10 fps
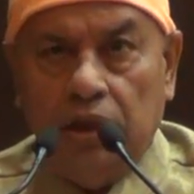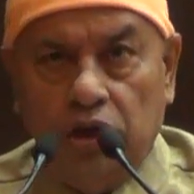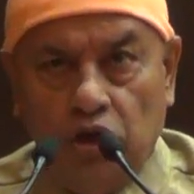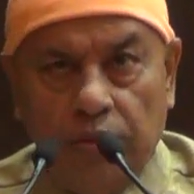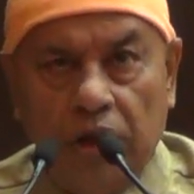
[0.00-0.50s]

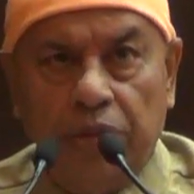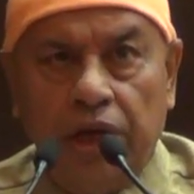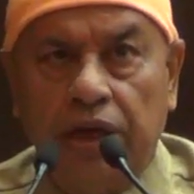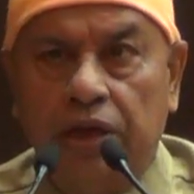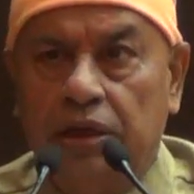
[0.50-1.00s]
human
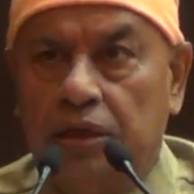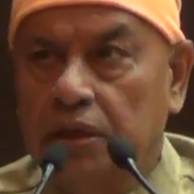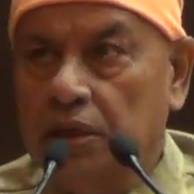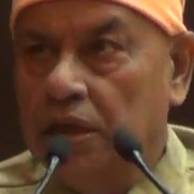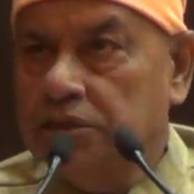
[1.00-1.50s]

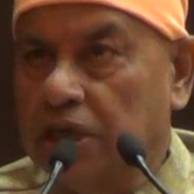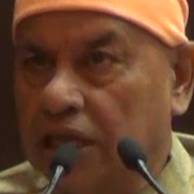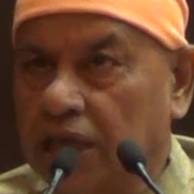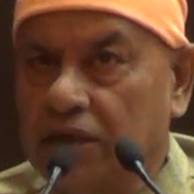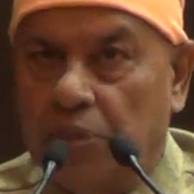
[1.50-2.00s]
being is
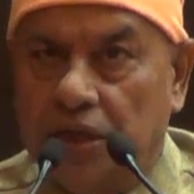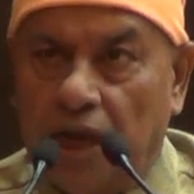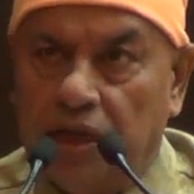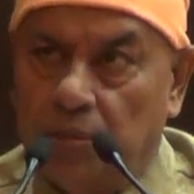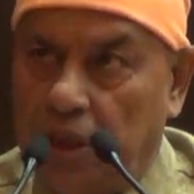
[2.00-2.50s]
nothing
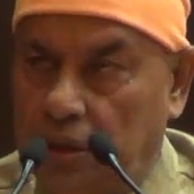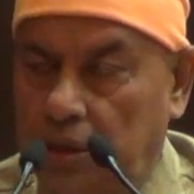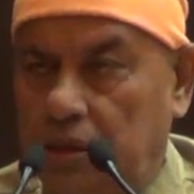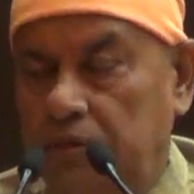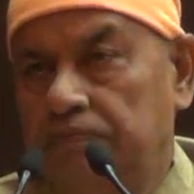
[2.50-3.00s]
but animal.